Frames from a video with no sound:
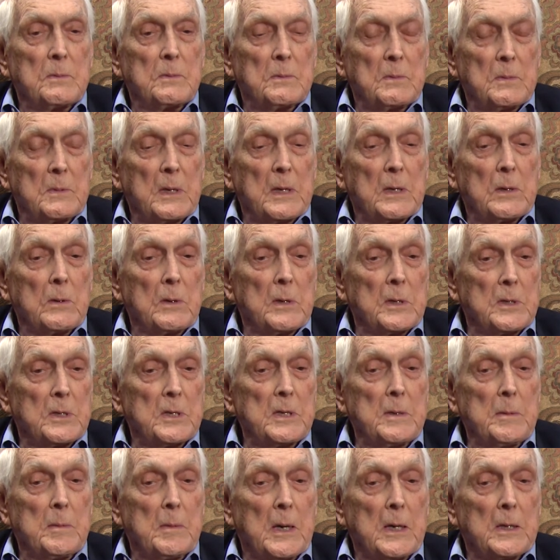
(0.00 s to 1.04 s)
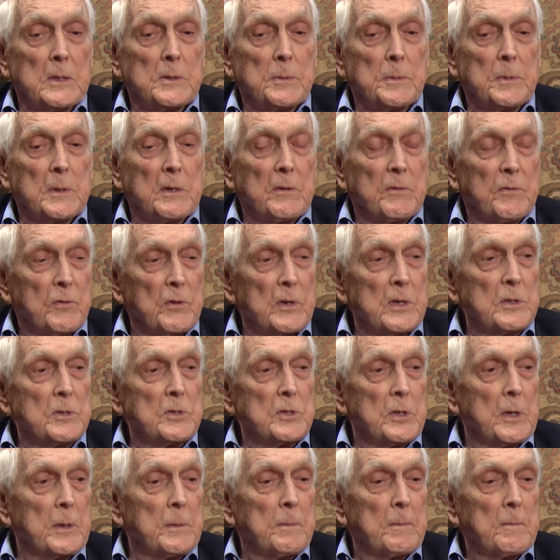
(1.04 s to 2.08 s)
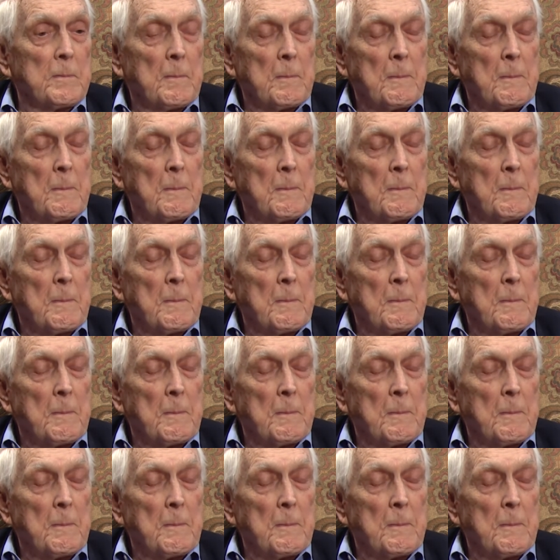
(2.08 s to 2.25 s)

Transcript: not only teammates, but a friendship.